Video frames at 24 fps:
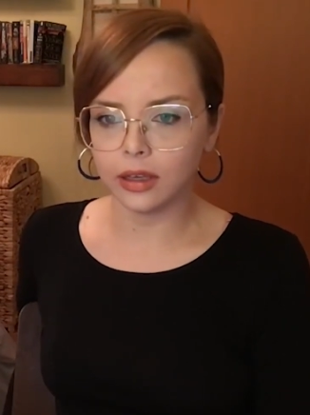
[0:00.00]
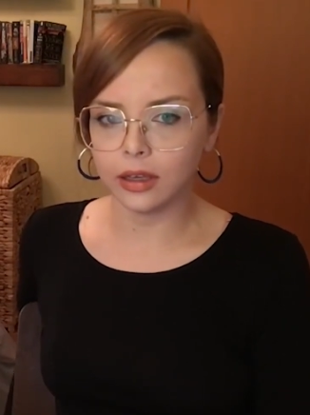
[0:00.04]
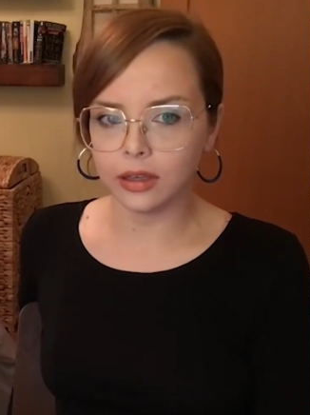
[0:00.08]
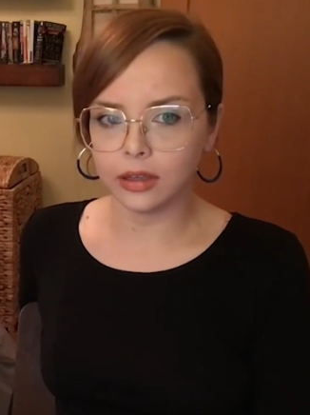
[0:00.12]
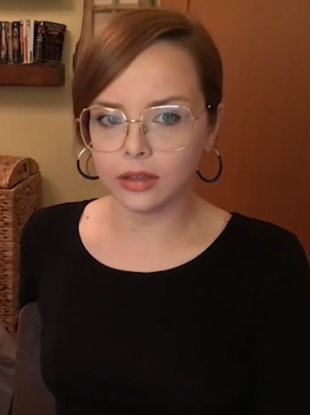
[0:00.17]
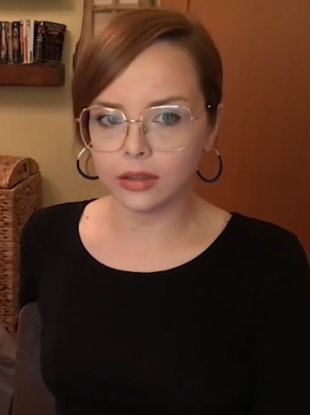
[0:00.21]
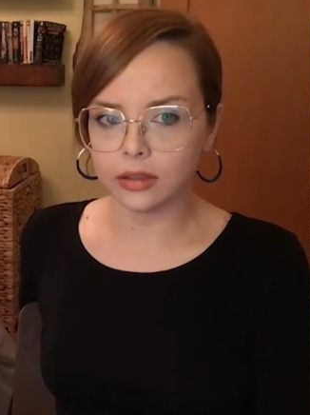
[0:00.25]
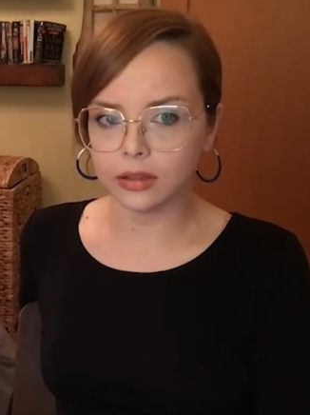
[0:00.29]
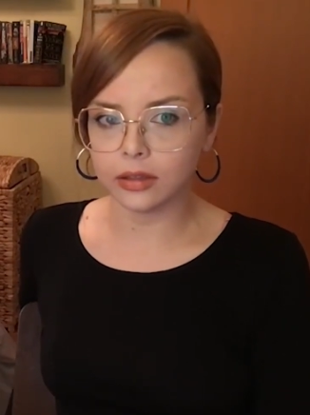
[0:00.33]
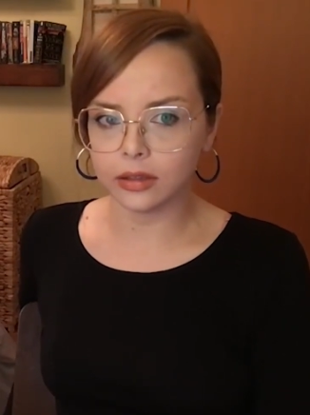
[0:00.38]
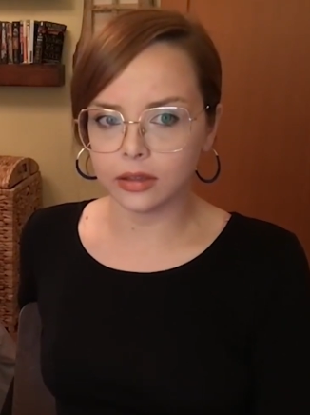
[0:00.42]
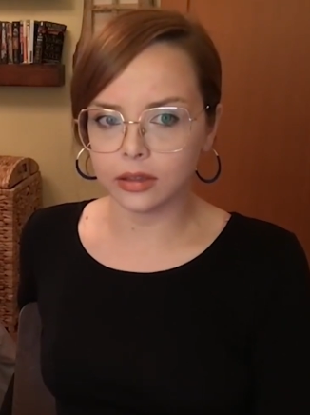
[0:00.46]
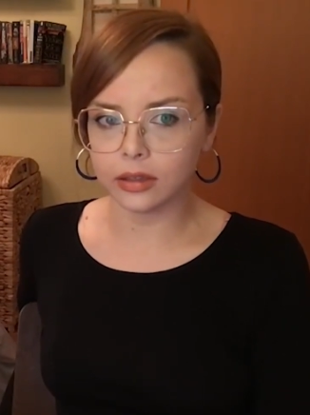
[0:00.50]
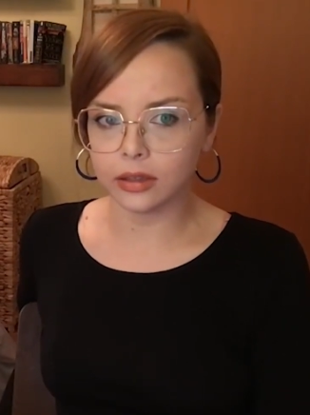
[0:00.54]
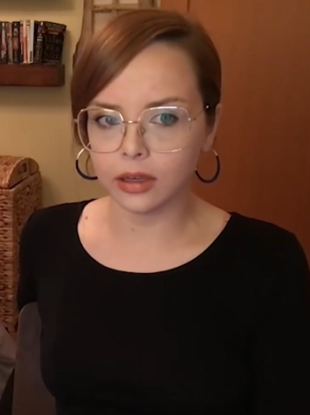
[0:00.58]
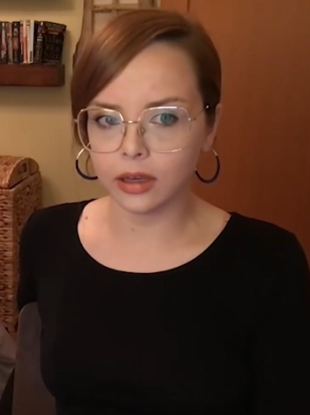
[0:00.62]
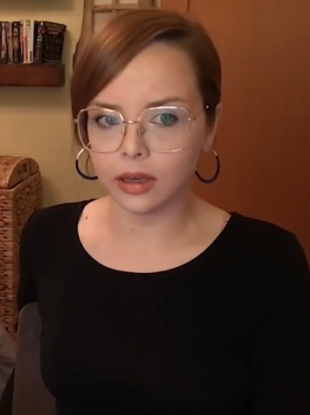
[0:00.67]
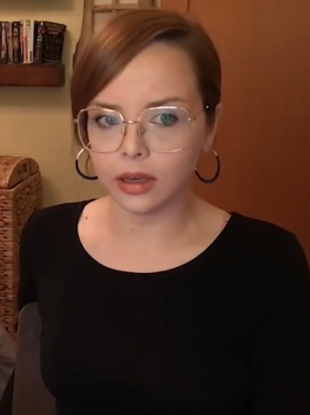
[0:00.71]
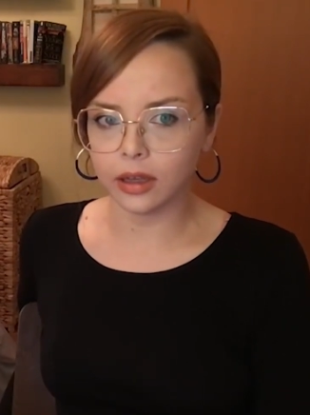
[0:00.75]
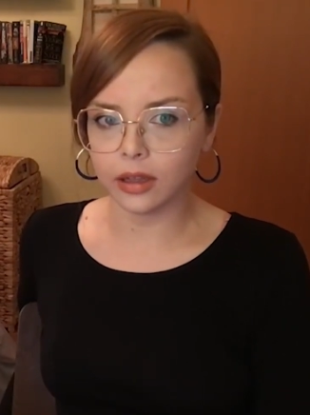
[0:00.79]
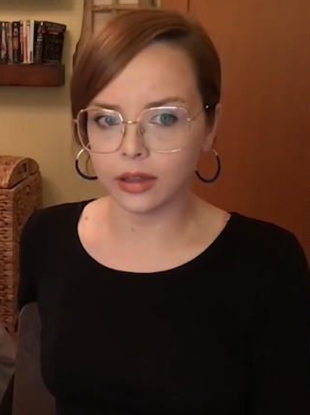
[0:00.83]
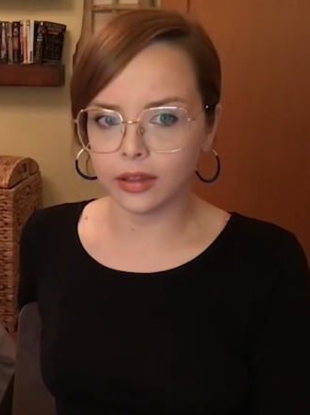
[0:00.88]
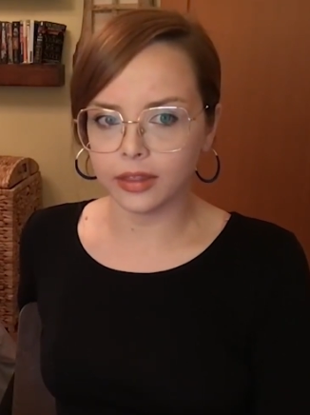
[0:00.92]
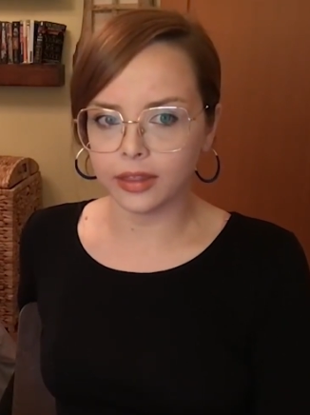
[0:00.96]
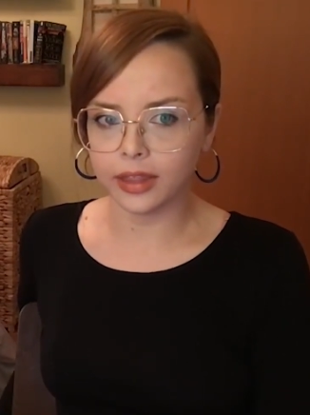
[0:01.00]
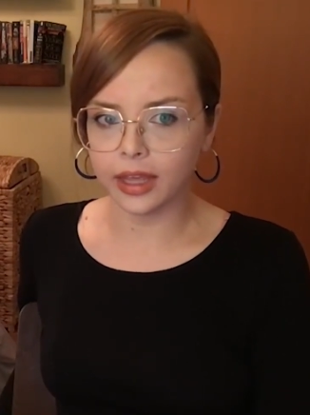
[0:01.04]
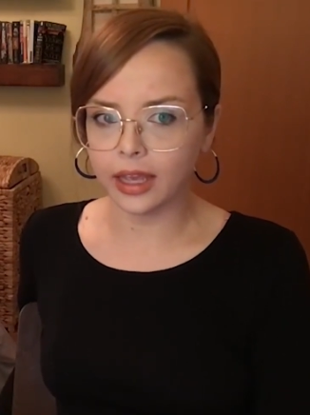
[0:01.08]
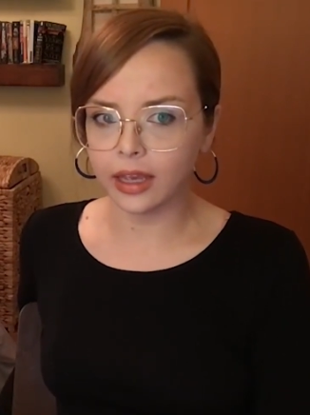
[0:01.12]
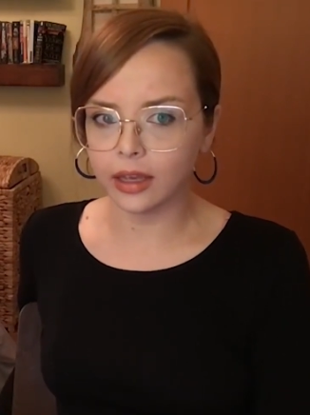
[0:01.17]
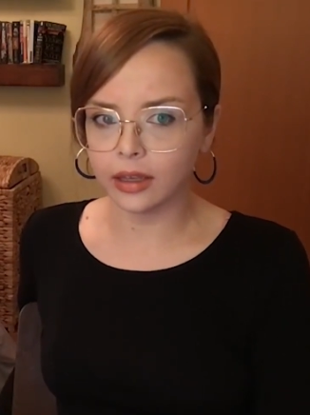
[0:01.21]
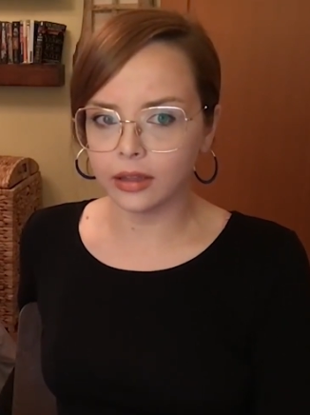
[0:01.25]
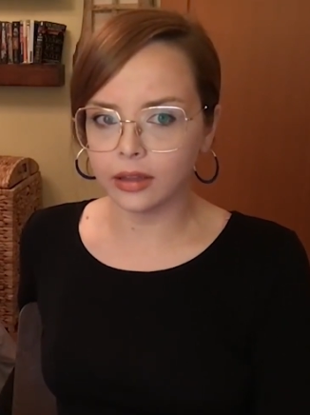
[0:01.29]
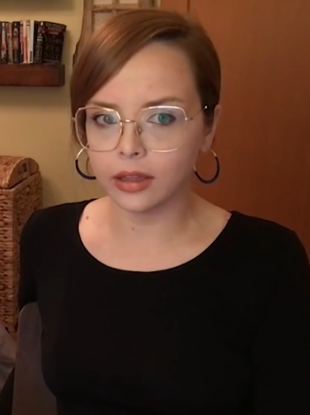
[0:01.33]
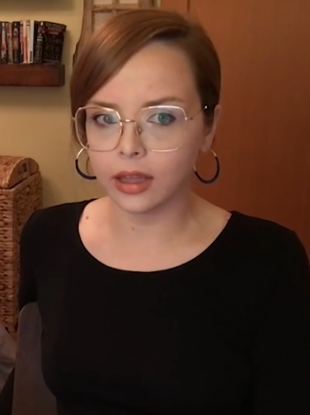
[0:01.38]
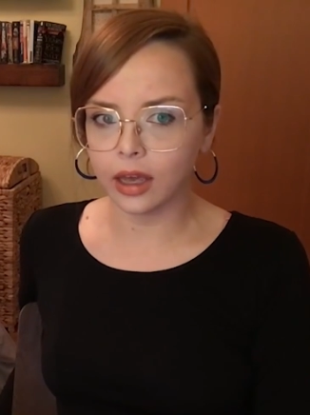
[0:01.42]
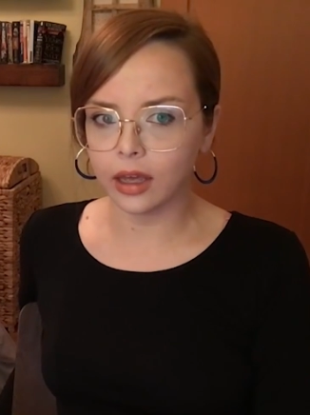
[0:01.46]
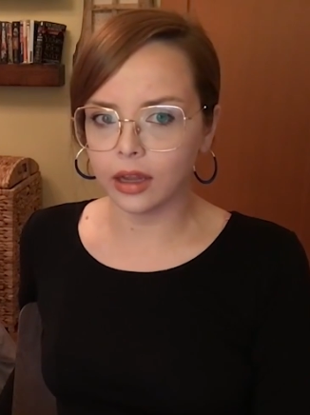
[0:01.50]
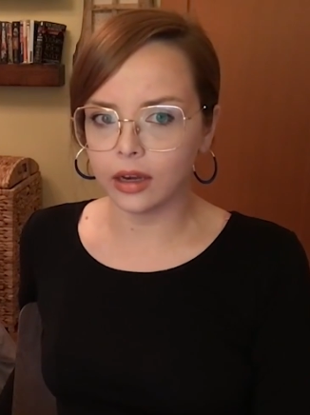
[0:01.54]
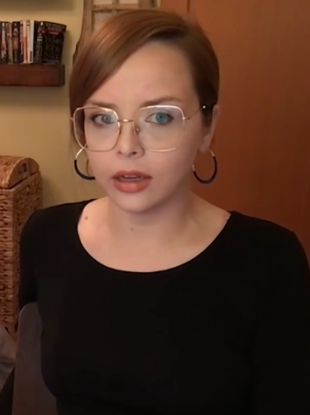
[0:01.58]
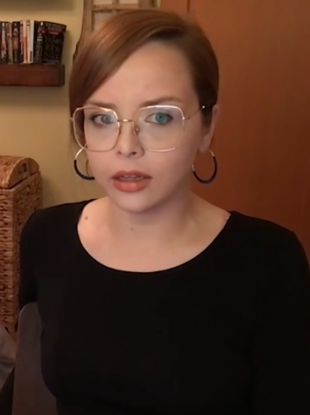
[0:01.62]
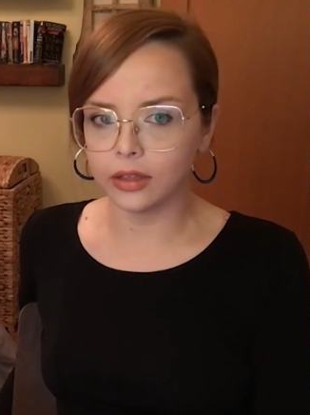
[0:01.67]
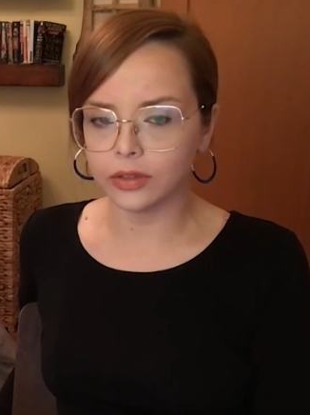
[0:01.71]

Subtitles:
is a thing that